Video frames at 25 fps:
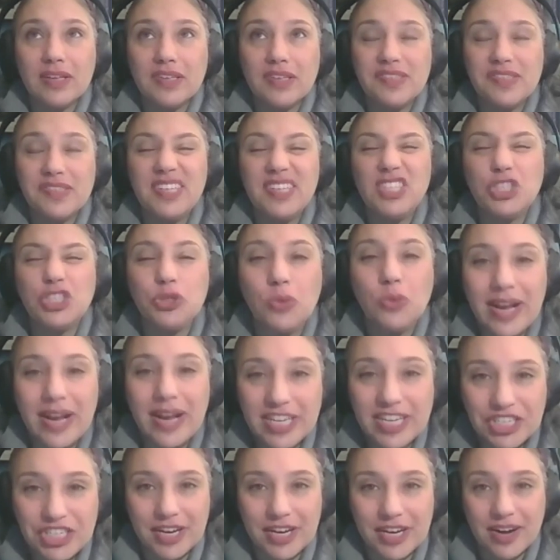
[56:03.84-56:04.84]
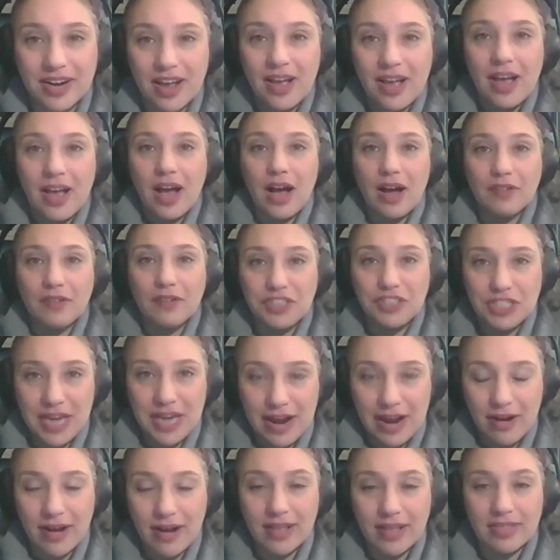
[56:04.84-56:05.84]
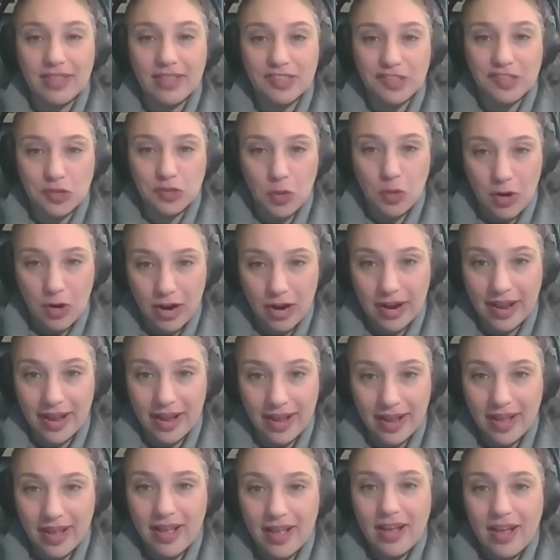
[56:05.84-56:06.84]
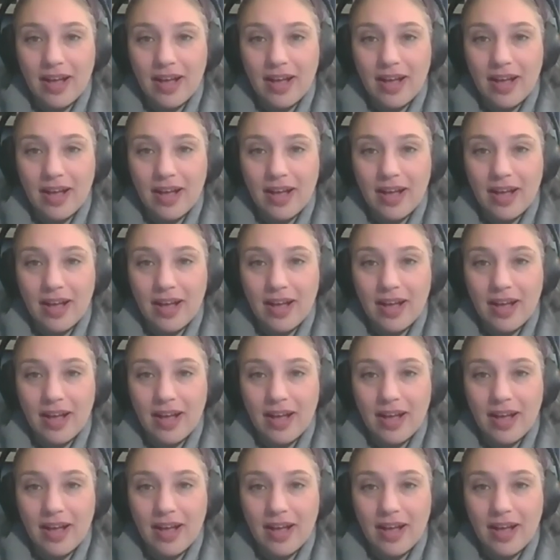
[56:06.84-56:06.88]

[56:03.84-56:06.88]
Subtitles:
situation of sharing the story.